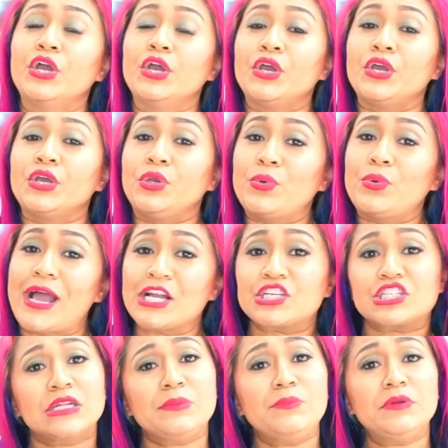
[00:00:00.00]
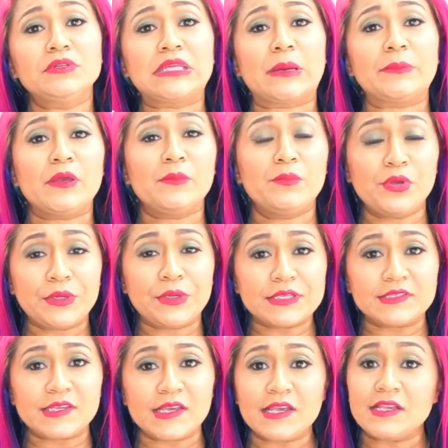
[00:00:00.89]
you actually build up
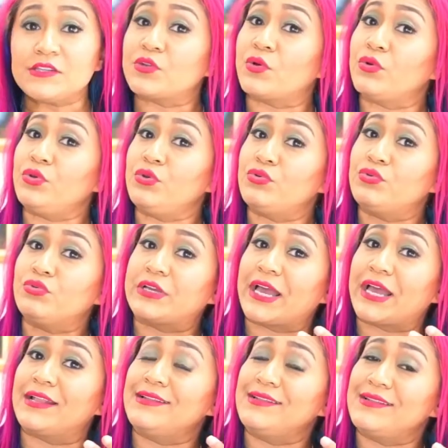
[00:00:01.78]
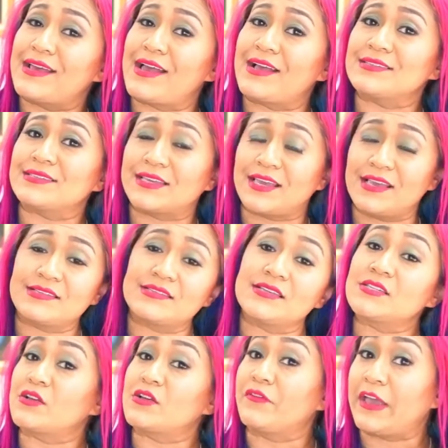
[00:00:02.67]
immunity, so you get less
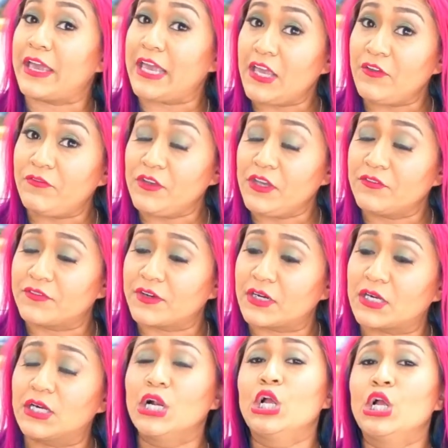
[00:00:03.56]
cases of hay fever.